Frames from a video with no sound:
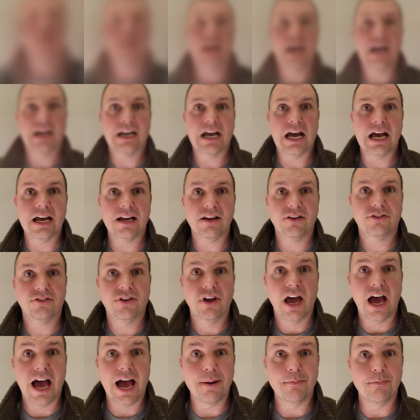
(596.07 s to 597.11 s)
Hi
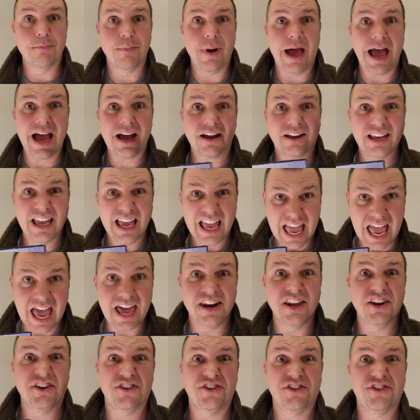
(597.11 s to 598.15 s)
guys, I'm back
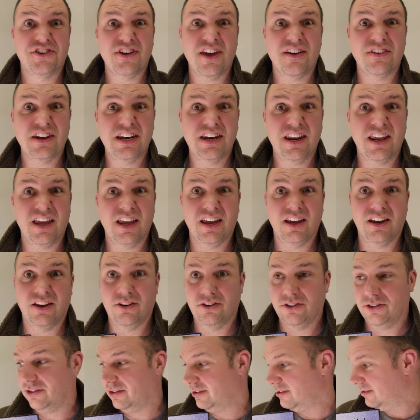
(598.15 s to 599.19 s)
and it's 7
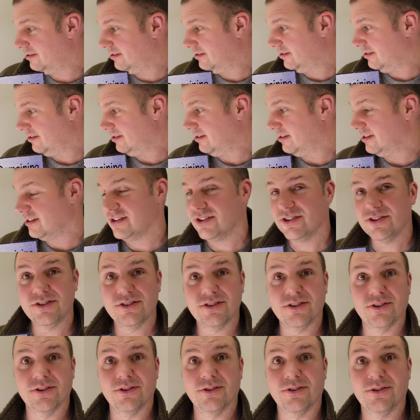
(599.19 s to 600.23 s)
days.
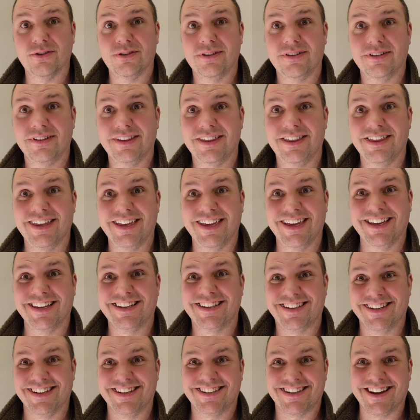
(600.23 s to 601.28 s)
So
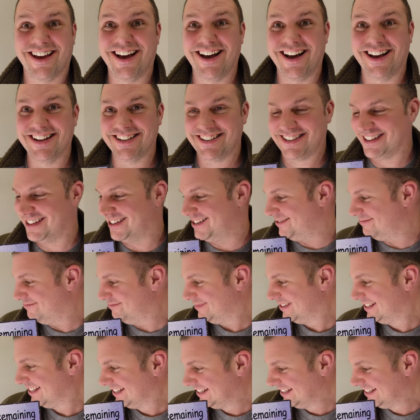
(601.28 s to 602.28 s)
this is awesome.